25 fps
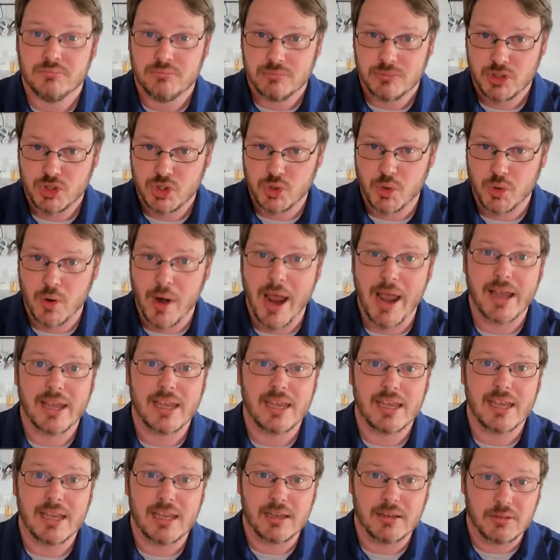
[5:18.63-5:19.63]

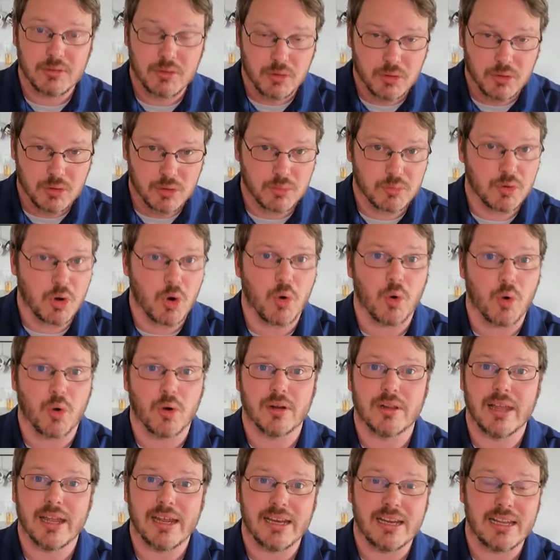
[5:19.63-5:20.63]
tracking,
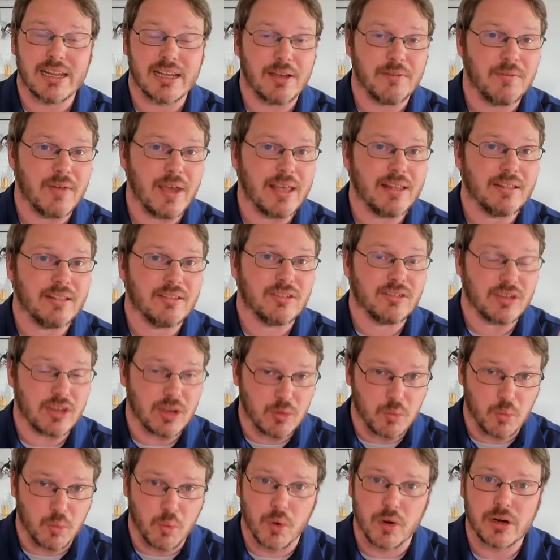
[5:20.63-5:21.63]
correlating events,
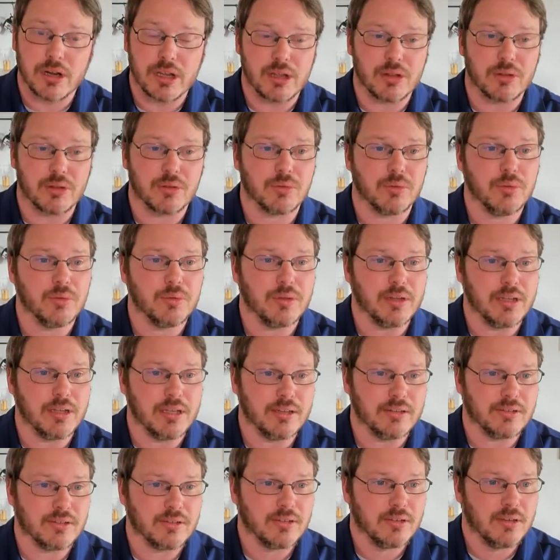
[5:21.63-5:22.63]
and working through
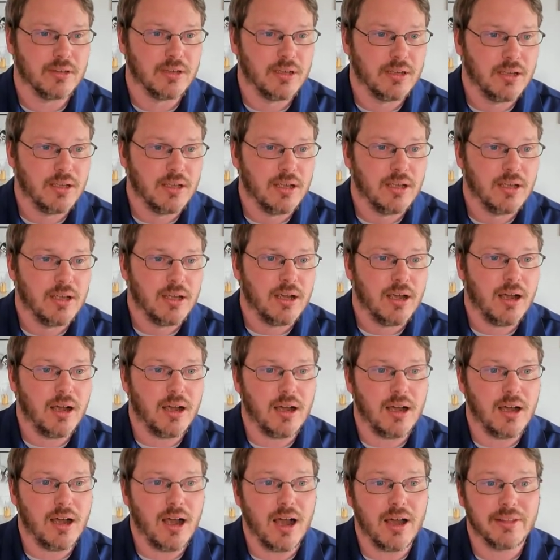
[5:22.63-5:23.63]
these.
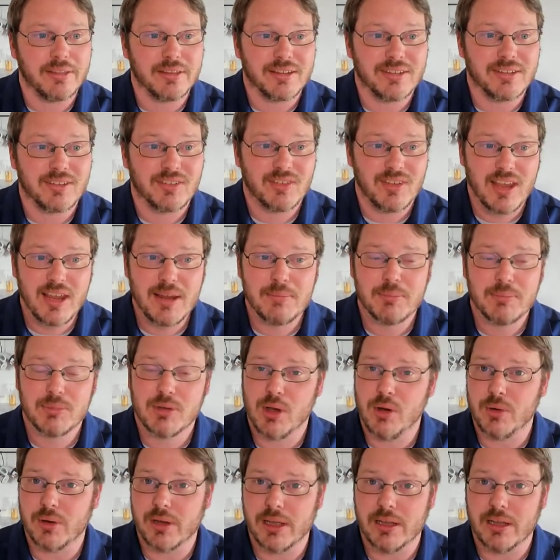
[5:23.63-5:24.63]
On the same
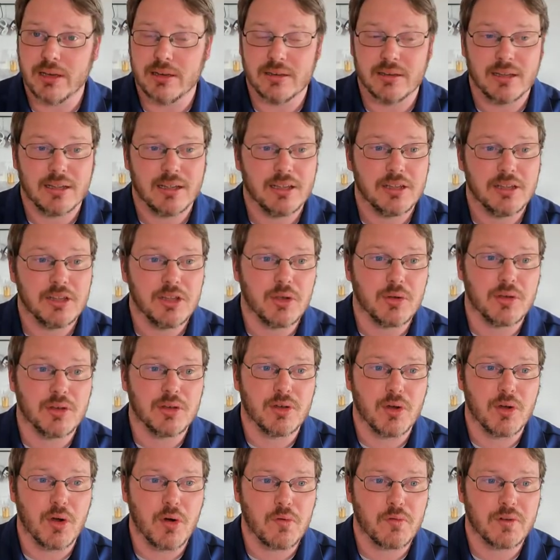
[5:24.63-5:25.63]
token, you can
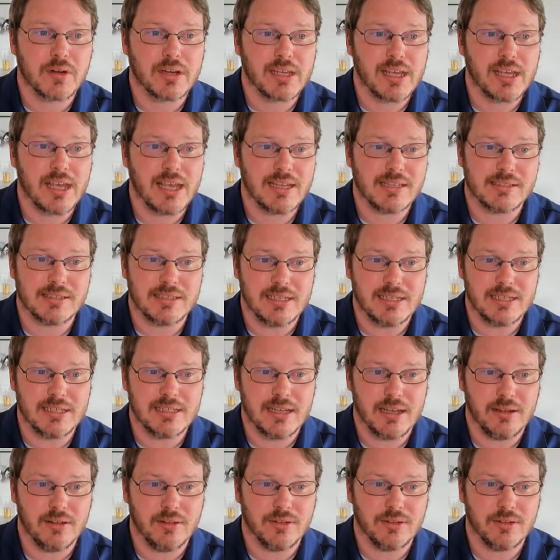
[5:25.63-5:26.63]
go over to case
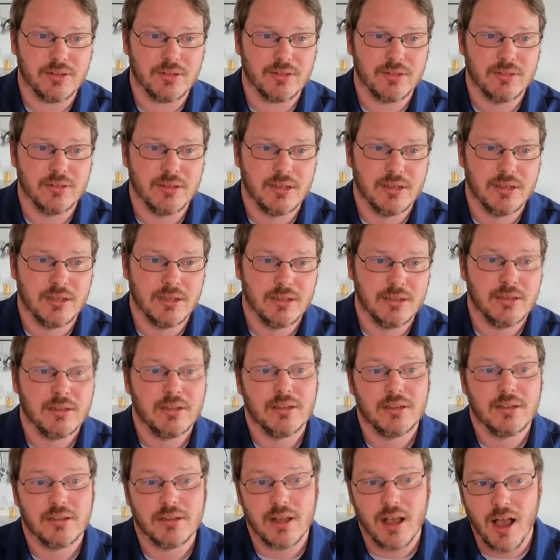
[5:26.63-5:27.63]
details,
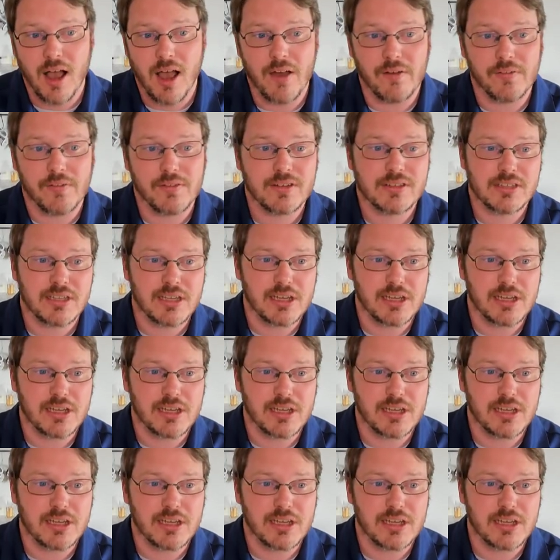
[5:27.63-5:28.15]
obviously